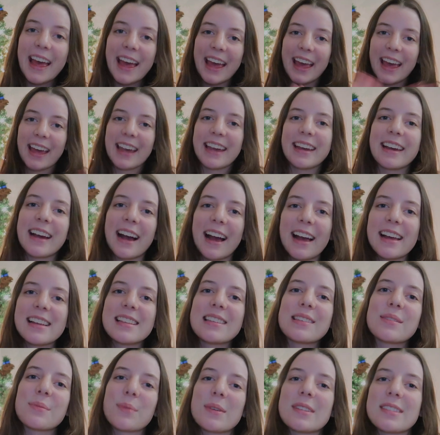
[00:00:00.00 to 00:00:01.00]
Hey
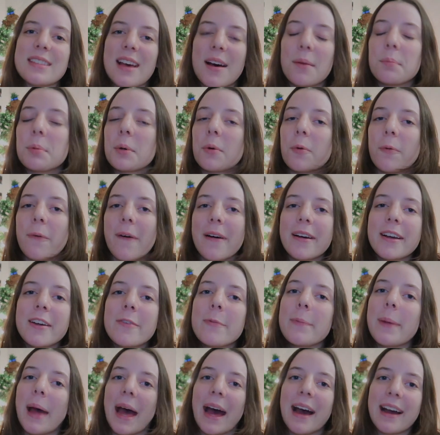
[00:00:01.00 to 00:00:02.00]
guys, what's up?
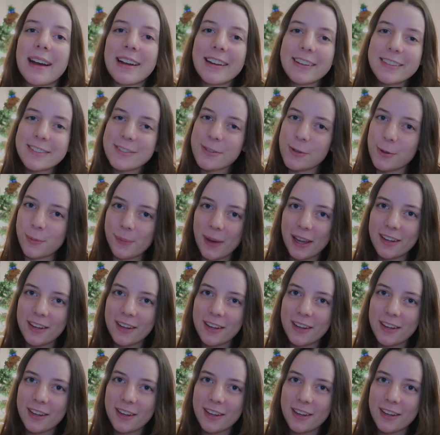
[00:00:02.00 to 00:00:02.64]
Welcome back to my